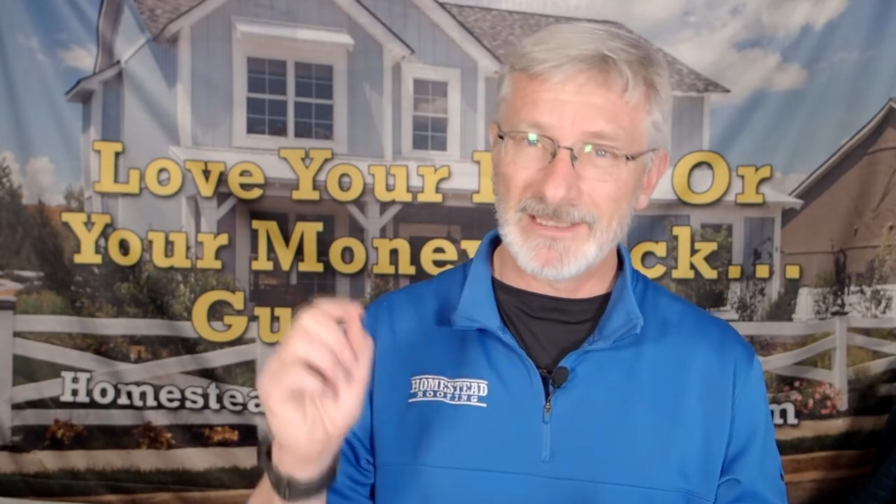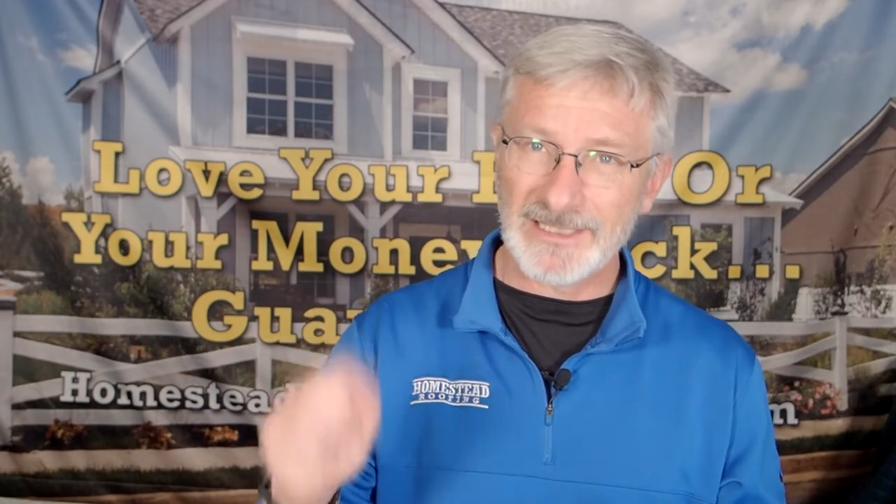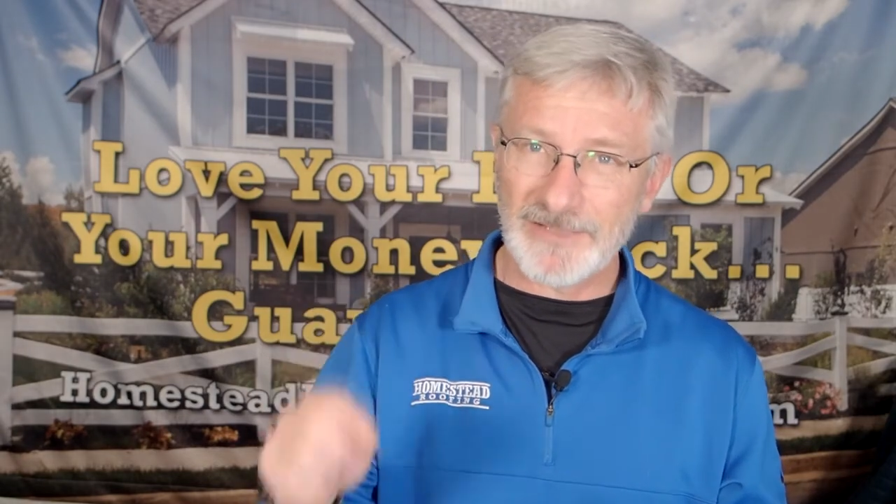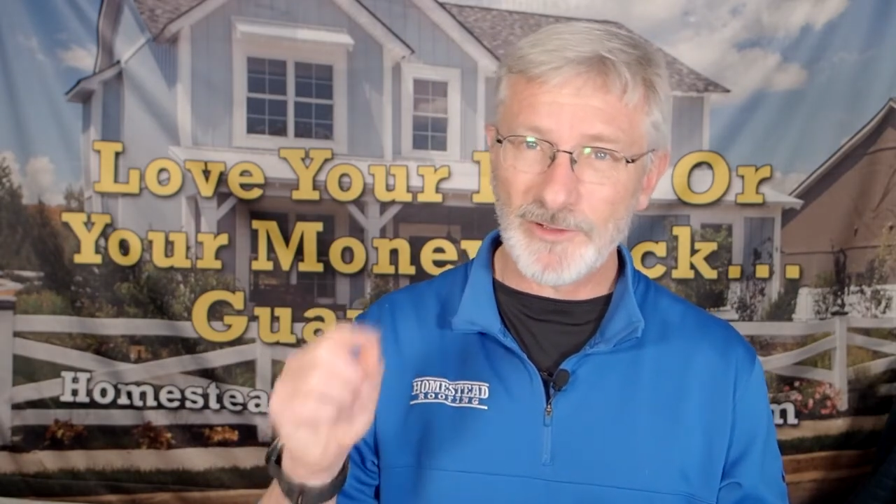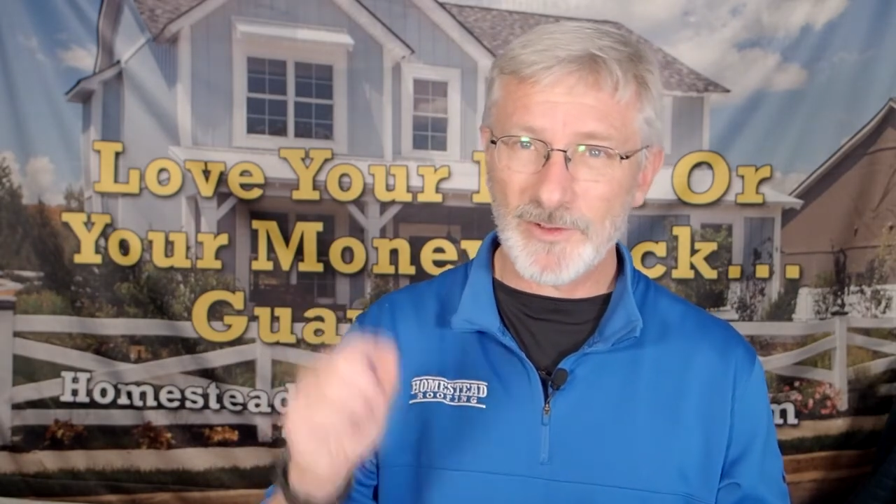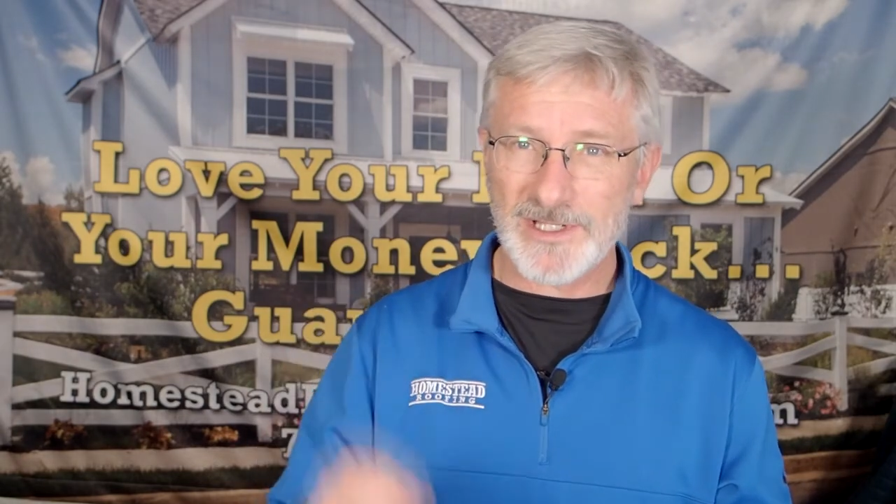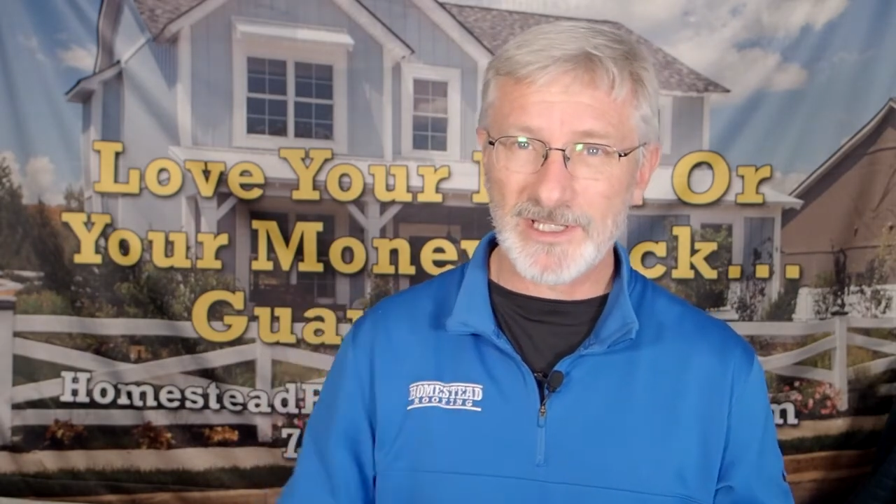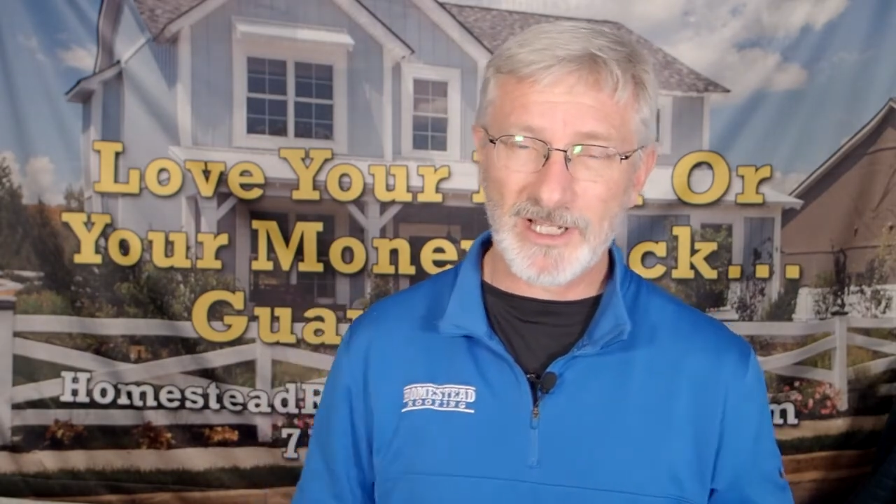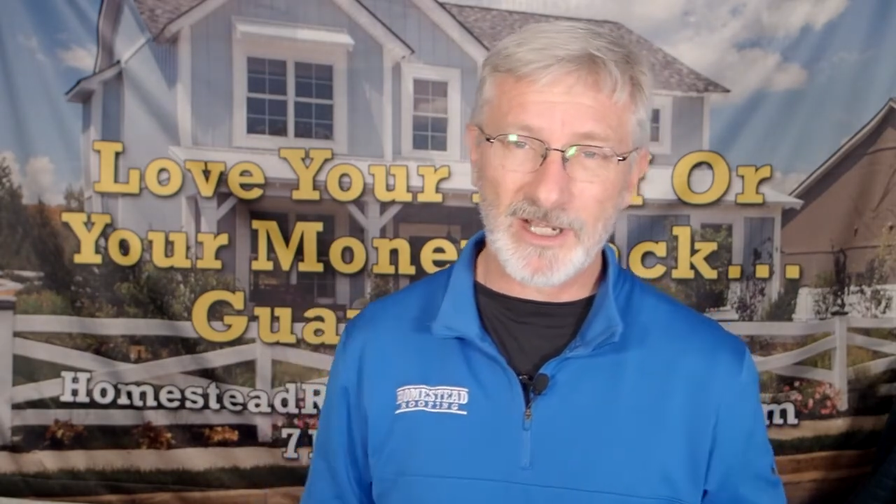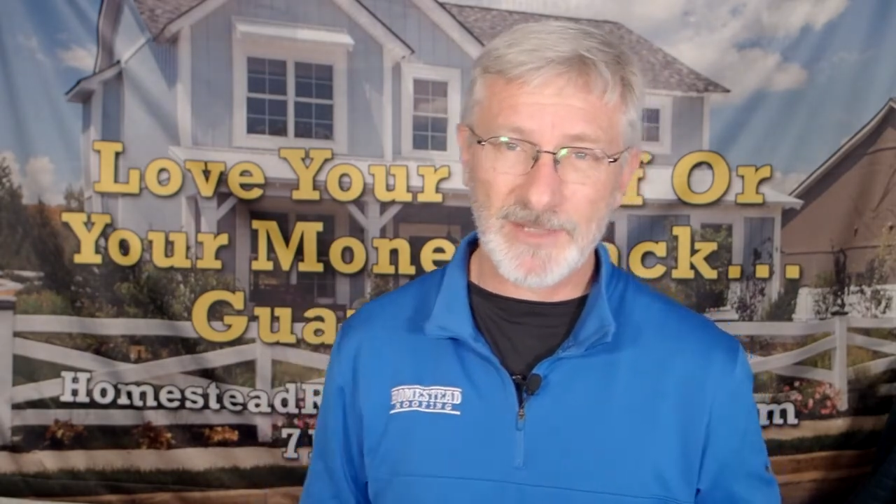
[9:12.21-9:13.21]
leave those in
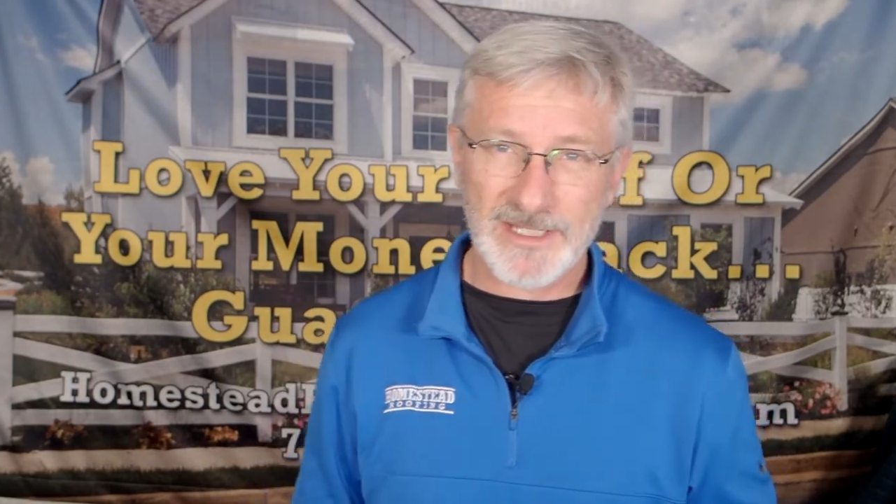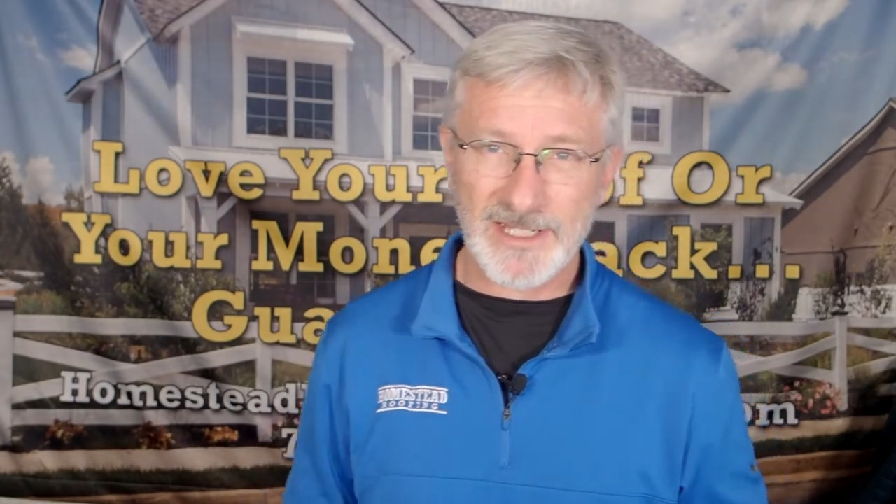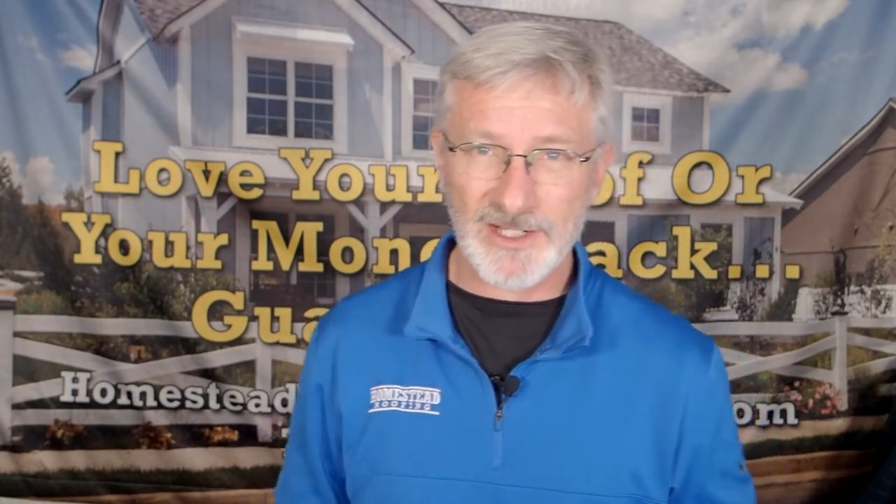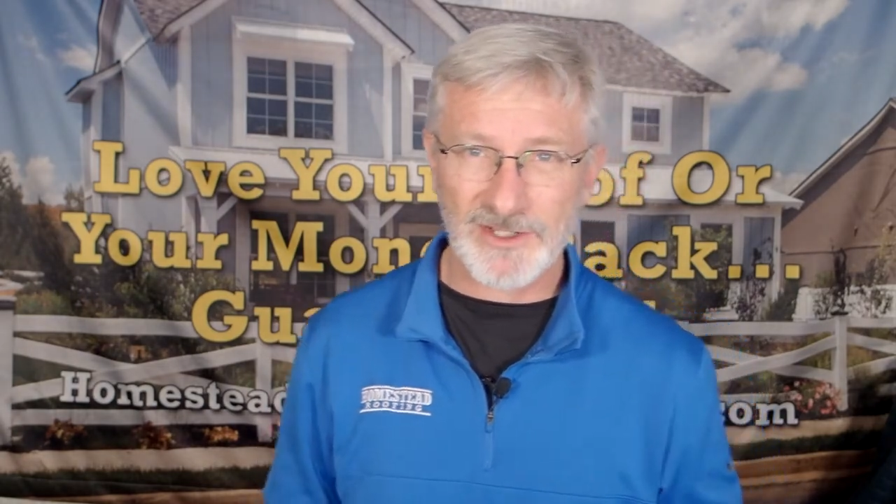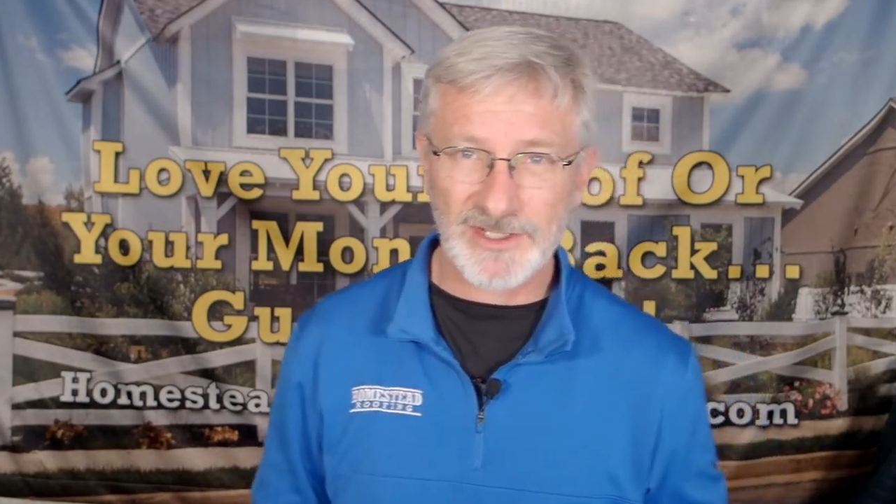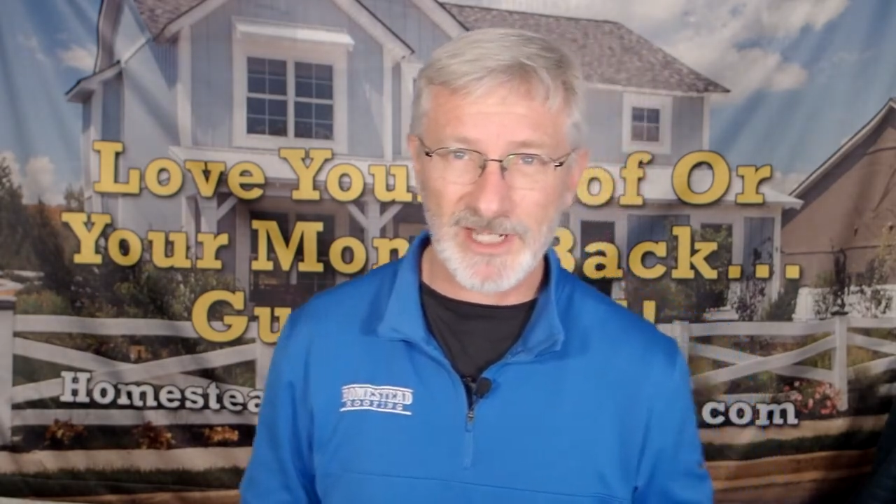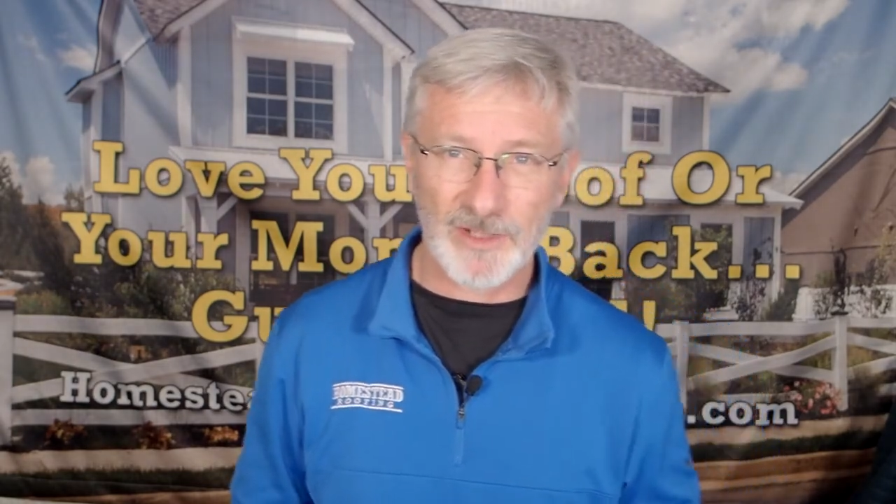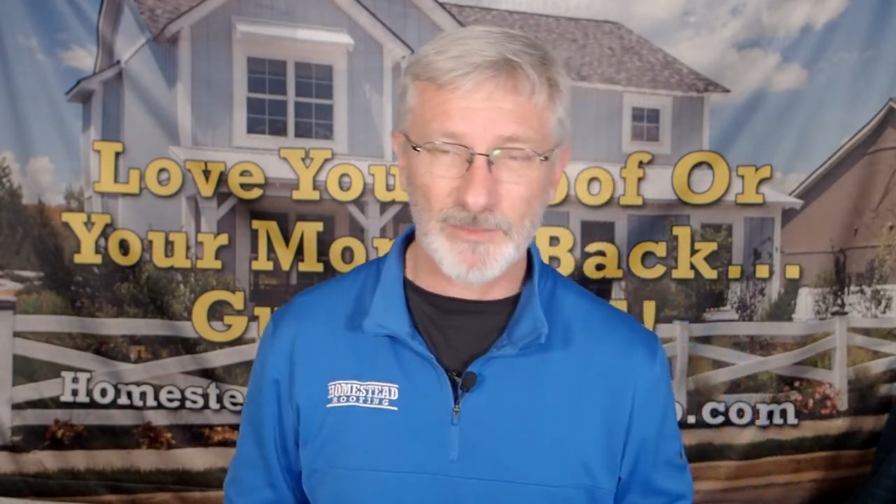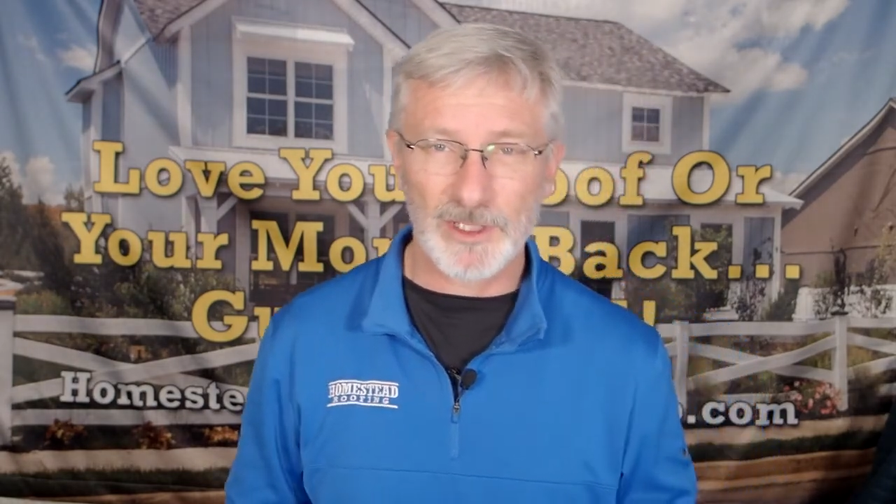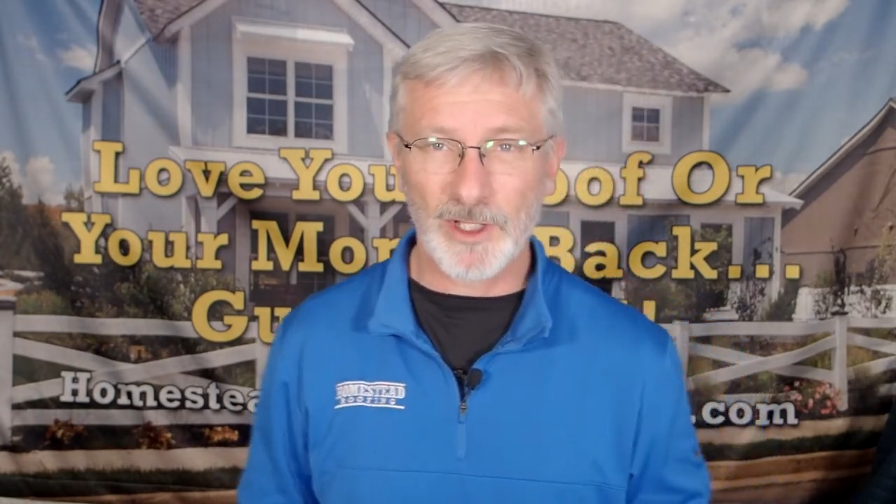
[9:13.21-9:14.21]
the comments section
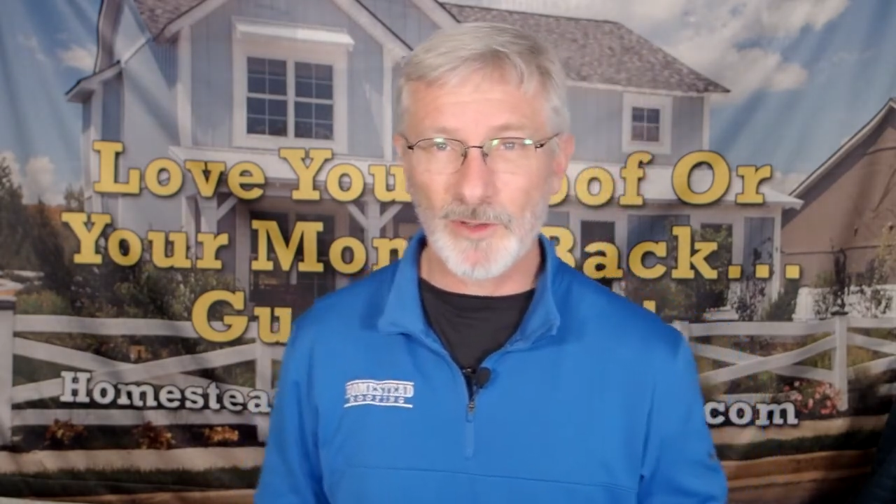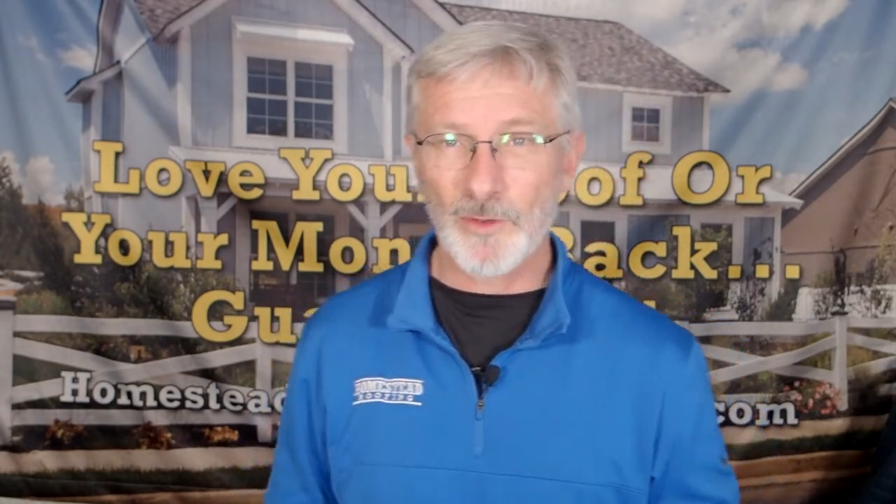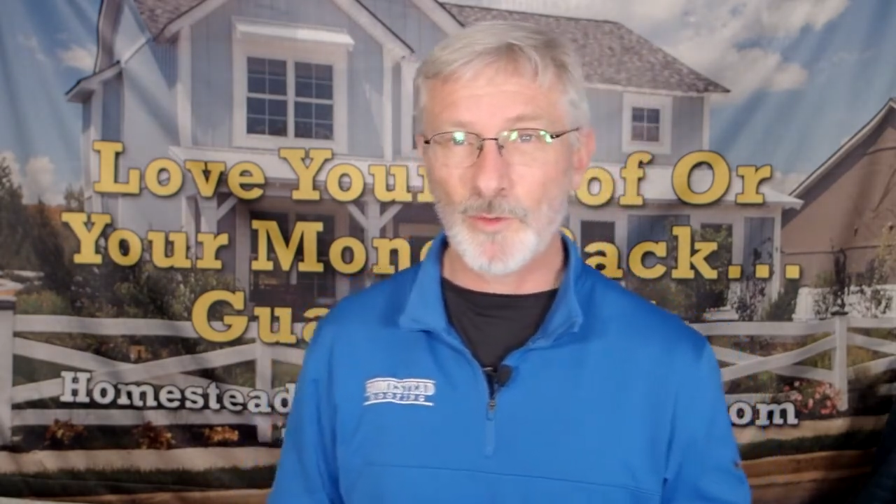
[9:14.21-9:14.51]
down below.